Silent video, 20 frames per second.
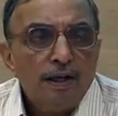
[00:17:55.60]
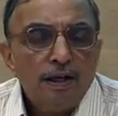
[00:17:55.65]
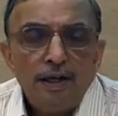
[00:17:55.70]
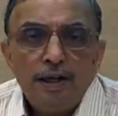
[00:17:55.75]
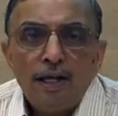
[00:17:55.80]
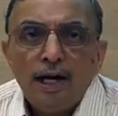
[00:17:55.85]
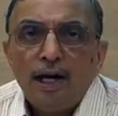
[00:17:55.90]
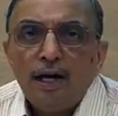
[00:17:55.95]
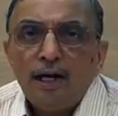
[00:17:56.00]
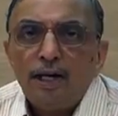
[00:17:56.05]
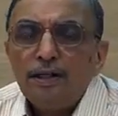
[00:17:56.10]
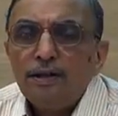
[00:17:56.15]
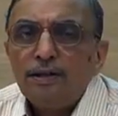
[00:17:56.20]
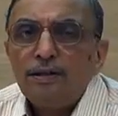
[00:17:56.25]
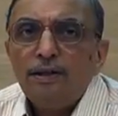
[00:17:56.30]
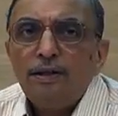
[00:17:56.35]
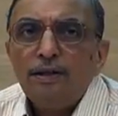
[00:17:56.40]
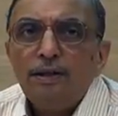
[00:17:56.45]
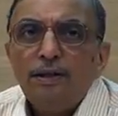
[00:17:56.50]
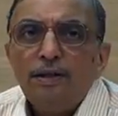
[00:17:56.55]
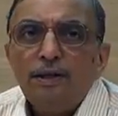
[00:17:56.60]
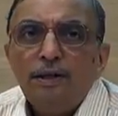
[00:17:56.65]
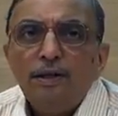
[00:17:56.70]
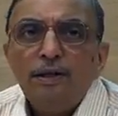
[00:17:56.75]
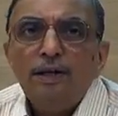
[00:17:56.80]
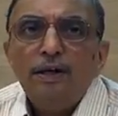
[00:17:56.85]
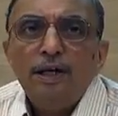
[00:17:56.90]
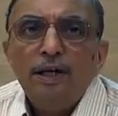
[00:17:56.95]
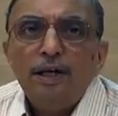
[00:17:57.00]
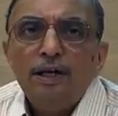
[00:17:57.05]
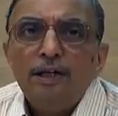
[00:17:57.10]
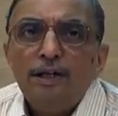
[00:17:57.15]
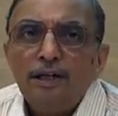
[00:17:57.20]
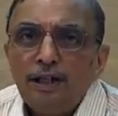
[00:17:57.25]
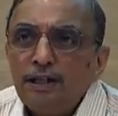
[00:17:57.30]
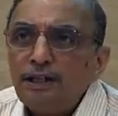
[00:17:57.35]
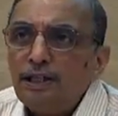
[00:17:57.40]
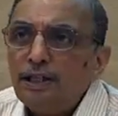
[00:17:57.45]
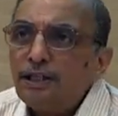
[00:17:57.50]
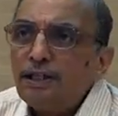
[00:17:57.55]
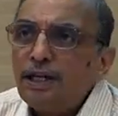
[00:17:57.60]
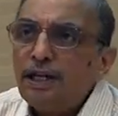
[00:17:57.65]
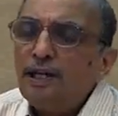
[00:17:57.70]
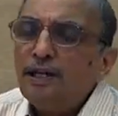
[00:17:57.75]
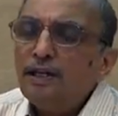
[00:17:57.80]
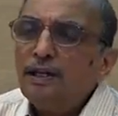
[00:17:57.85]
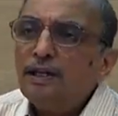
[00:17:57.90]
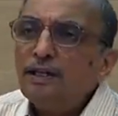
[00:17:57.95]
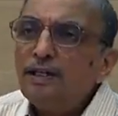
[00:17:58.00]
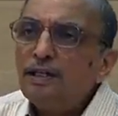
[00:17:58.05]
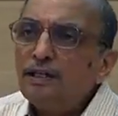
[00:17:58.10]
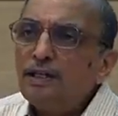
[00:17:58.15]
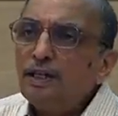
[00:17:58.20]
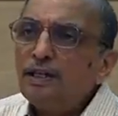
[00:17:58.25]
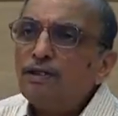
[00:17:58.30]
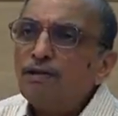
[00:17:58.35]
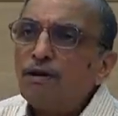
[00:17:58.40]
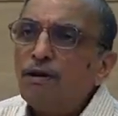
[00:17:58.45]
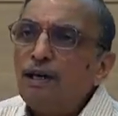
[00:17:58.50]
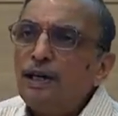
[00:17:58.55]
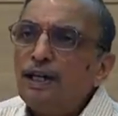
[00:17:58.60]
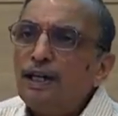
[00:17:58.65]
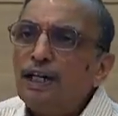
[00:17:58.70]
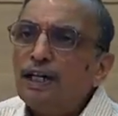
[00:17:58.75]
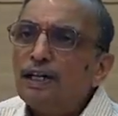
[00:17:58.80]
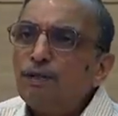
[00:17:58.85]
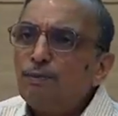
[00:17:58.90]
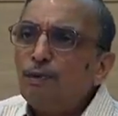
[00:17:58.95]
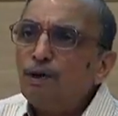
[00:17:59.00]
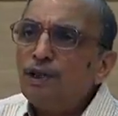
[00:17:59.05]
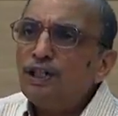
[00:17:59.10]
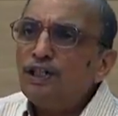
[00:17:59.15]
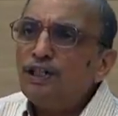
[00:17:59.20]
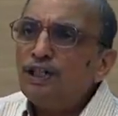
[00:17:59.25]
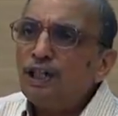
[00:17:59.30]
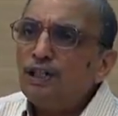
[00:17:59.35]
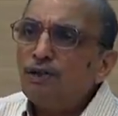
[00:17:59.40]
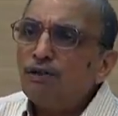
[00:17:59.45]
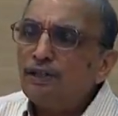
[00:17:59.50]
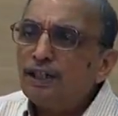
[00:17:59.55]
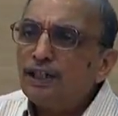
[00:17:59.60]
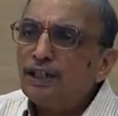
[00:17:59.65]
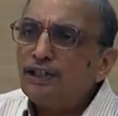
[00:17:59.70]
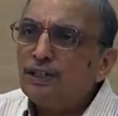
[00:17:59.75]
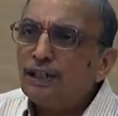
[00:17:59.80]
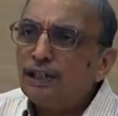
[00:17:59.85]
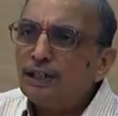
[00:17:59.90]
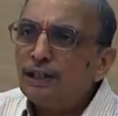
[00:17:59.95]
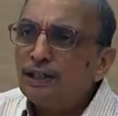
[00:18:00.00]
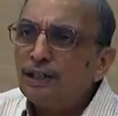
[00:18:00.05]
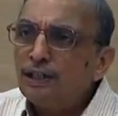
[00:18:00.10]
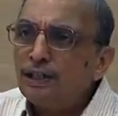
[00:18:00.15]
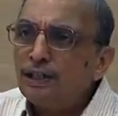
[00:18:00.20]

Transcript: Yeah. So, this is called an exponential notation.